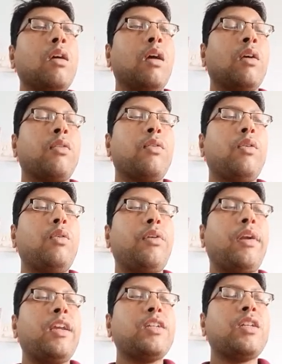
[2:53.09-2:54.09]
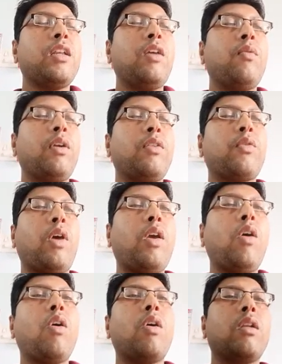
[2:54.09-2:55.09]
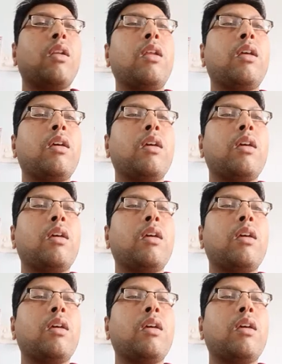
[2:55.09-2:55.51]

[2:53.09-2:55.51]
So traditionally, what is going on